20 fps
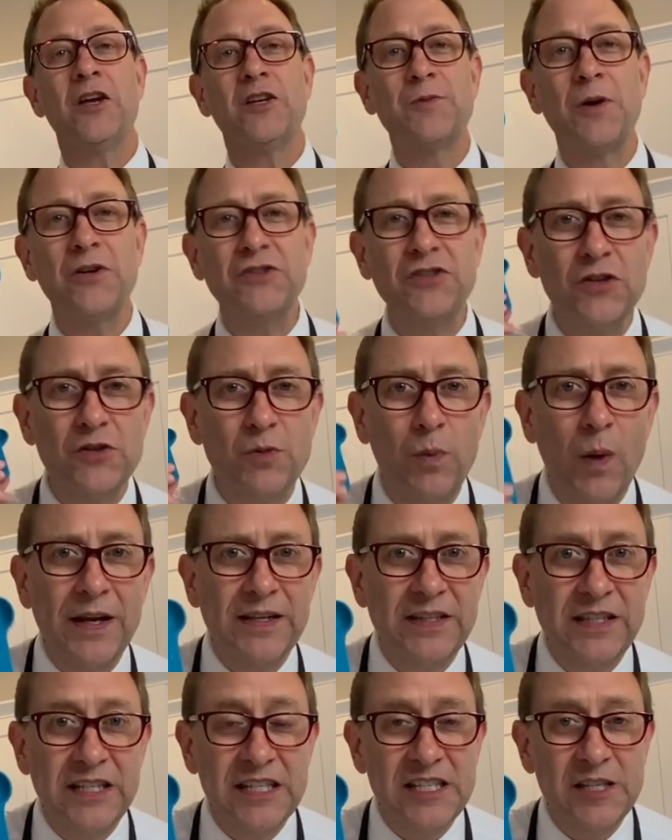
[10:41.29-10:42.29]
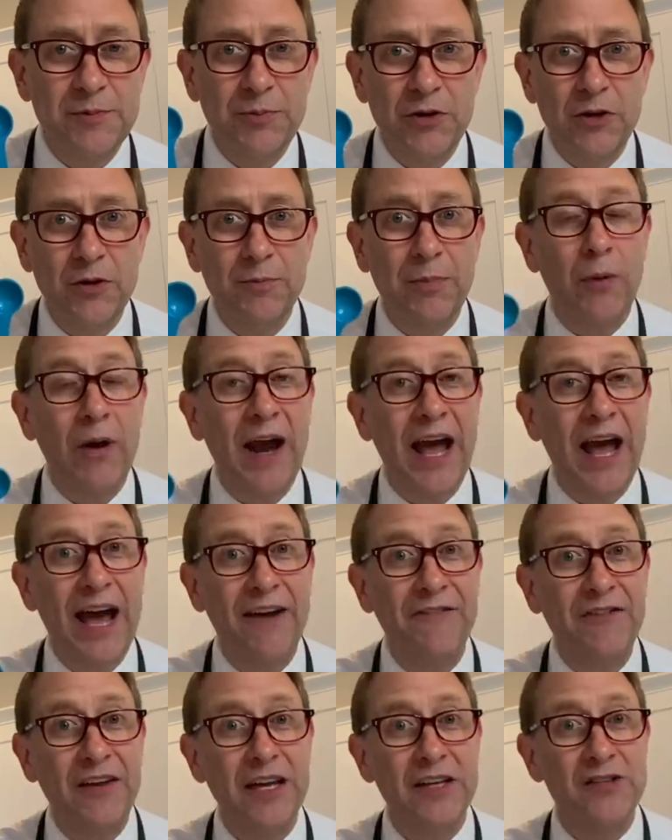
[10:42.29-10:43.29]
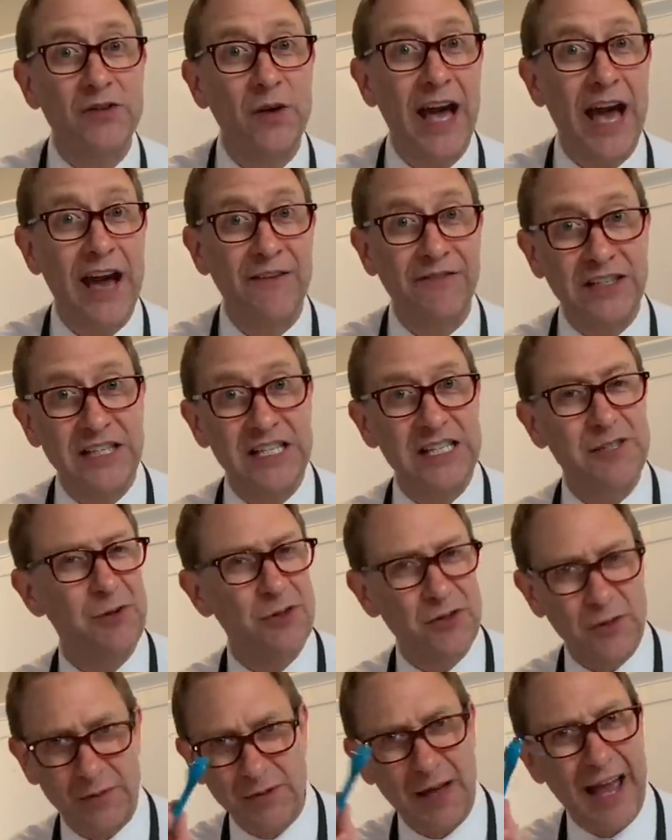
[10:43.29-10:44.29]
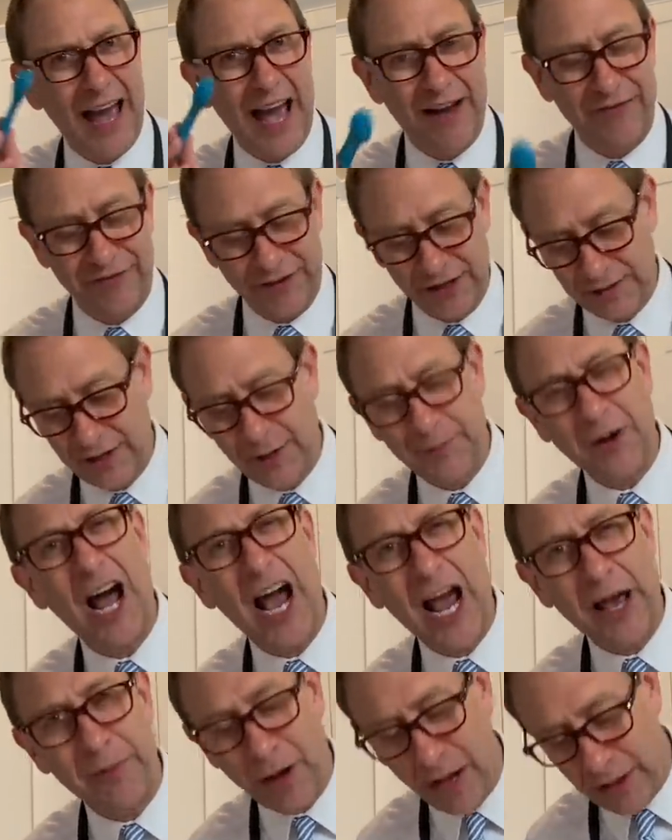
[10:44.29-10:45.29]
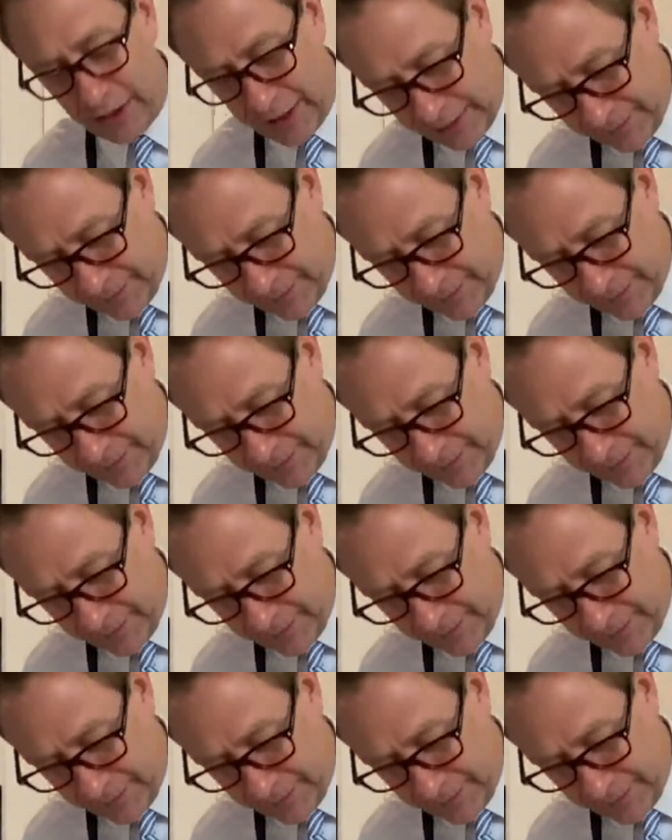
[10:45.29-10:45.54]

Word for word: supposed to use one teaspoon, but we're halving it, so half a teaspoon, so I'm gonna half it. I'm gonna eyeball it.